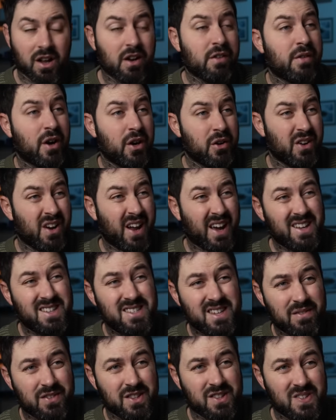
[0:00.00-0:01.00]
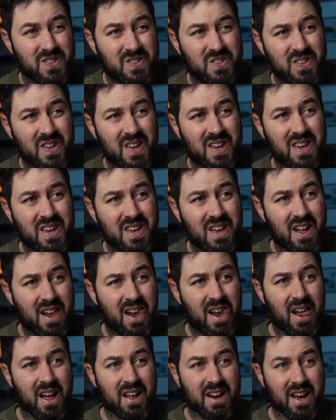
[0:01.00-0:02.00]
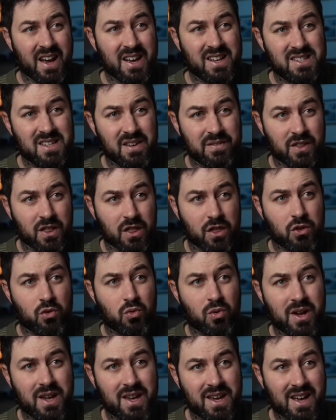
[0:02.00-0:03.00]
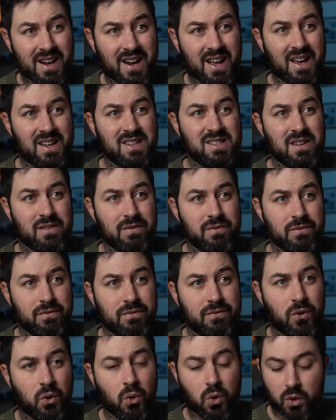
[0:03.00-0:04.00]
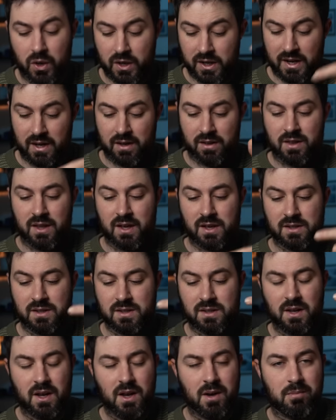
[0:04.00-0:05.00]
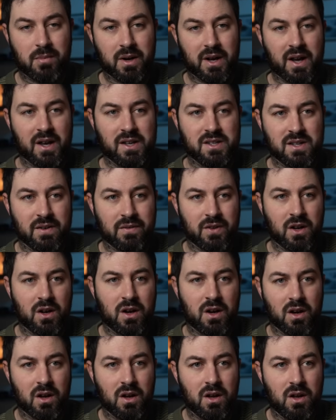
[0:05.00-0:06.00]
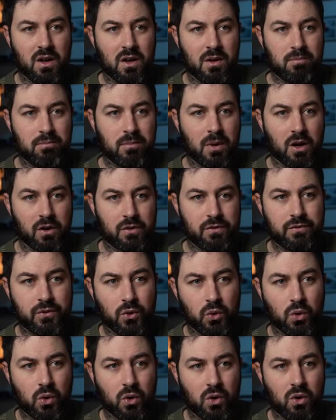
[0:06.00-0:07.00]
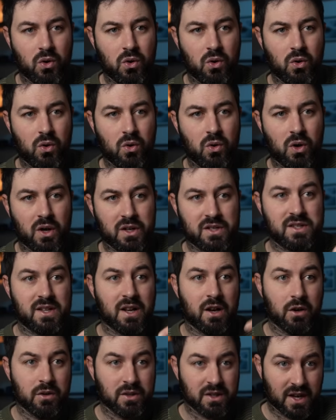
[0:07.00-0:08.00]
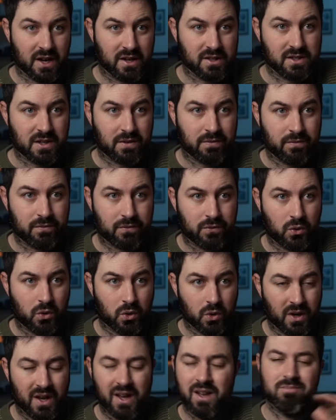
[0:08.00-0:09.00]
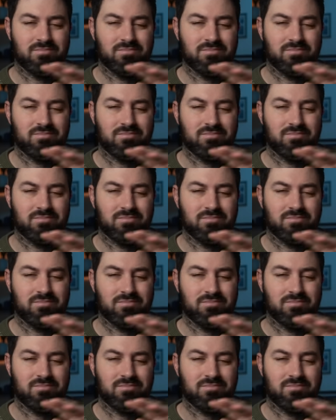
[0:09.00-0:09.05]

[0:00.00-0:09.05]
I've owned an A seven C, an A seven three, an A seven four, and now this, my A seven R Mark four. I still own the A seven four.